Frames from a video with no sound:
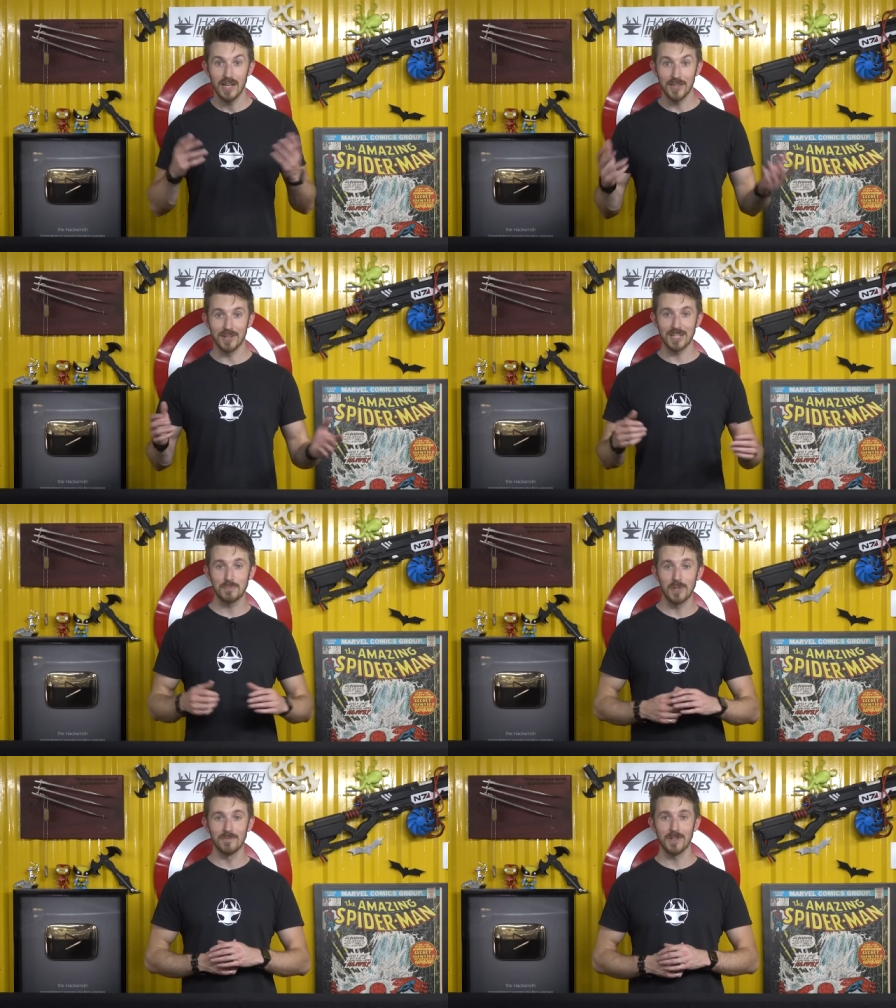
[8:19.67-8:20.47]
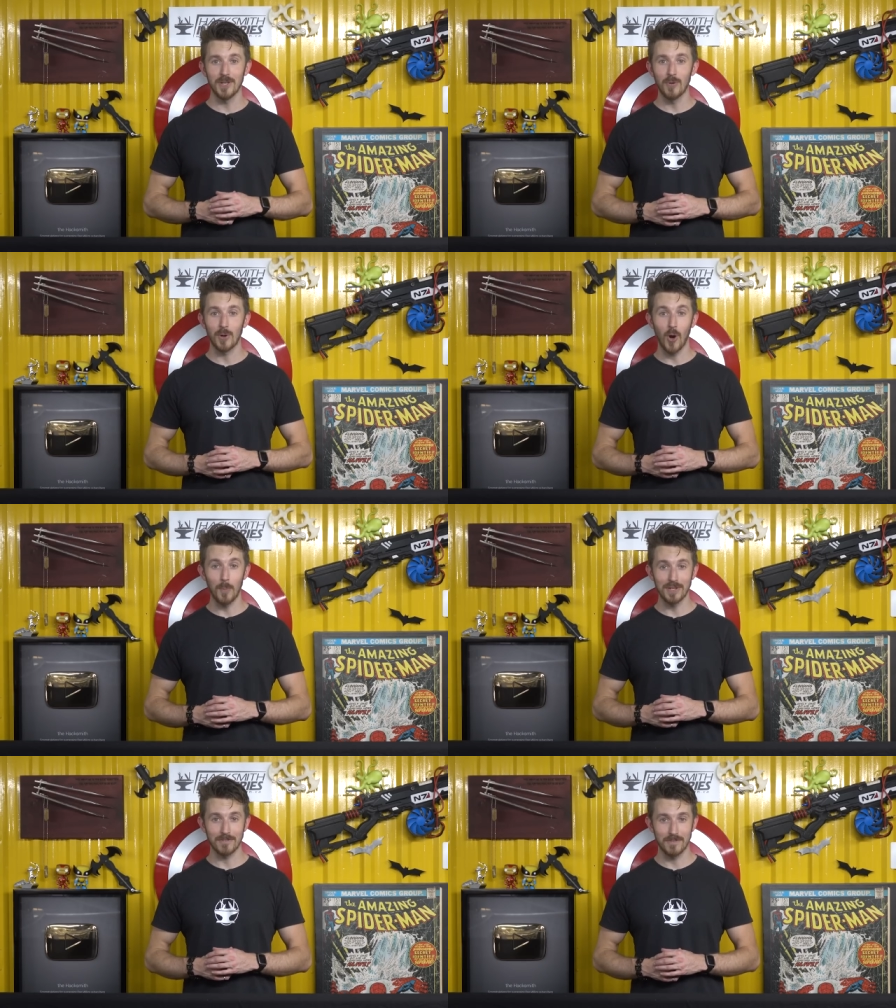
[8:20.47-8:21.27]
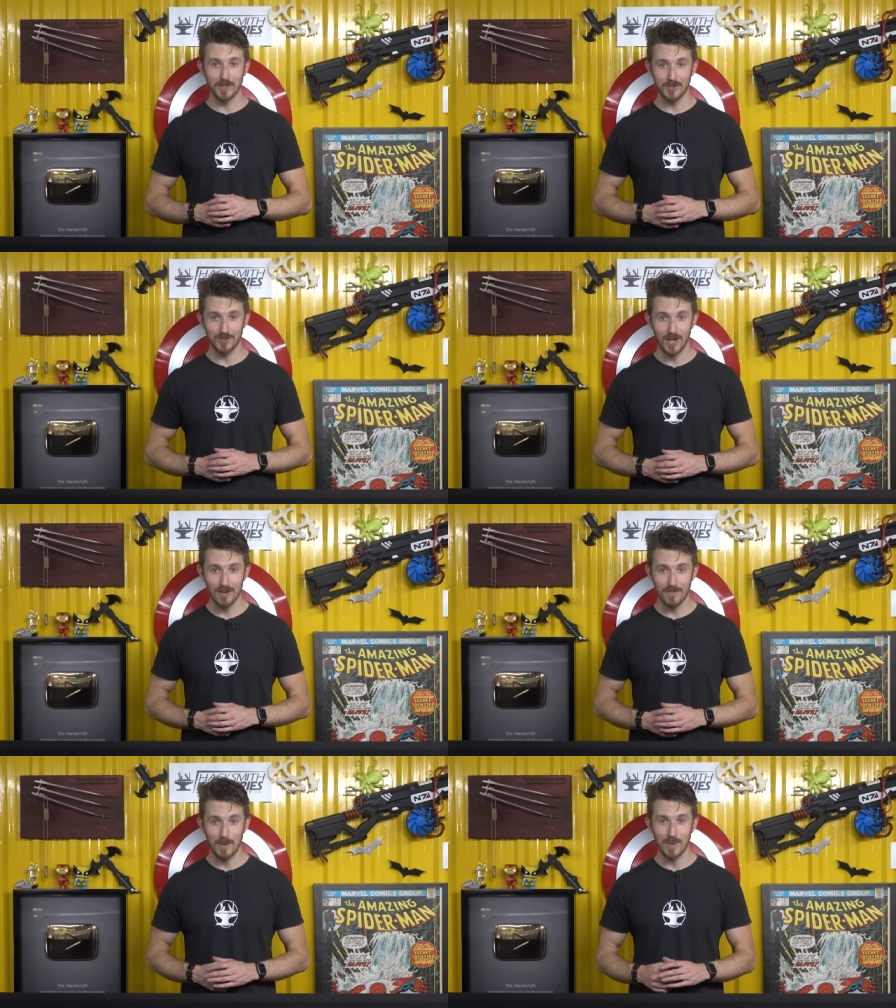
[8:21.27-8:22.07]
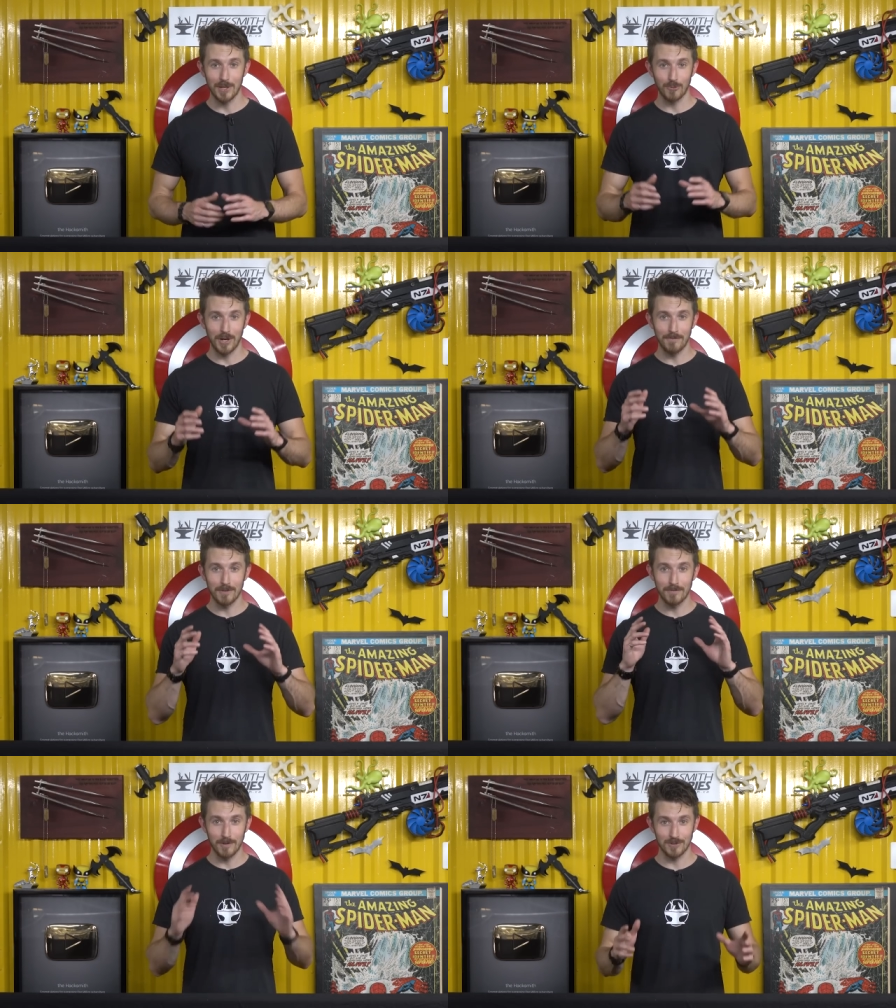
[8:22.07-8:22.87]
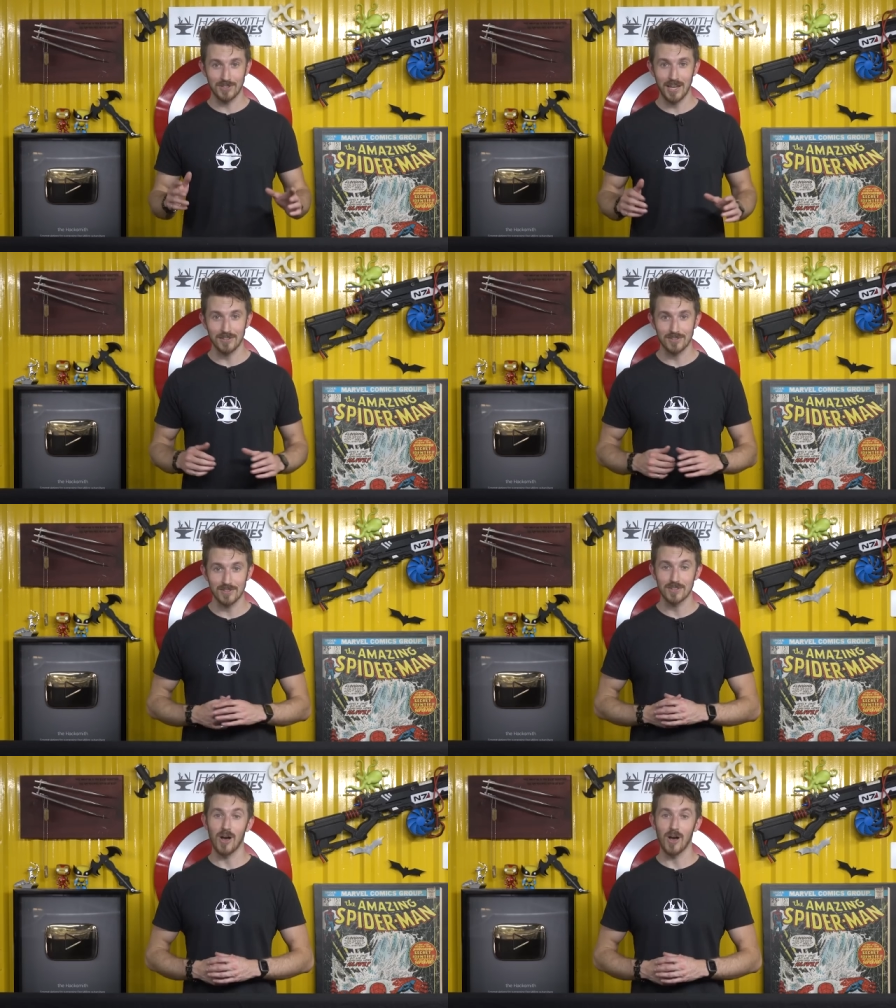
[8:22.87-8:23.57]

In the next build video, we're hoping to finish this off and make it ready for the first test.